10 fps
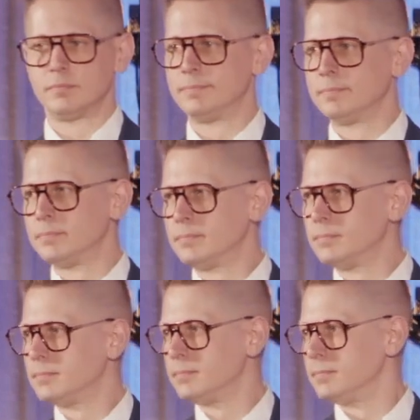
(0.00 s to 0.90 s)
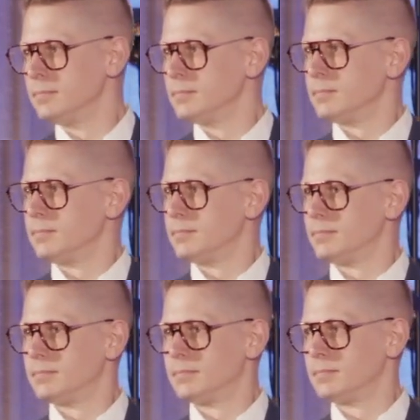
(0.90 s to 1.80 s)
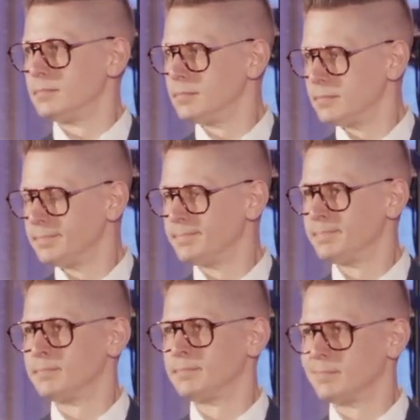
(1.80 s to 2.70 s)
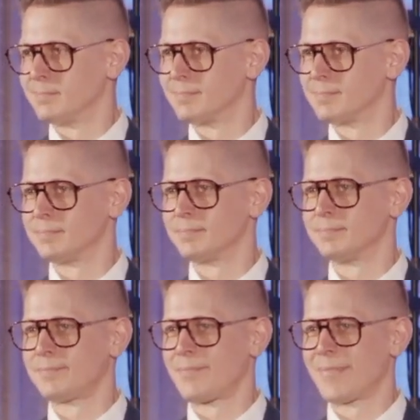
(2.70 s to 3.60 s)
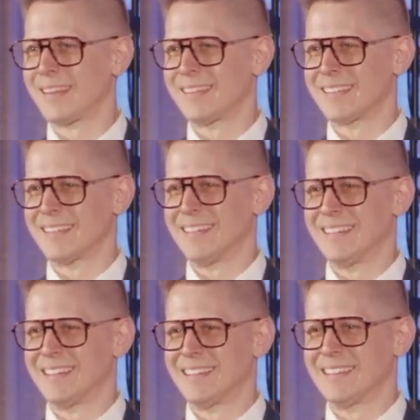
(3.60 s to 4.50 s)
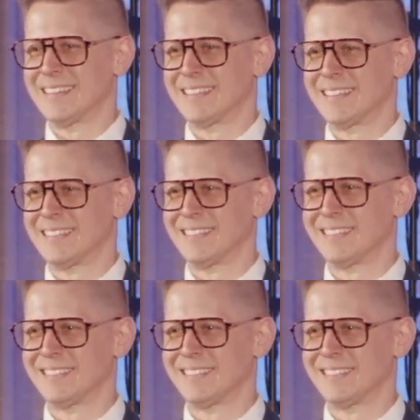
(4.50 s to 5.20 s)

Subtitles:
No words are spoken by the person on screen.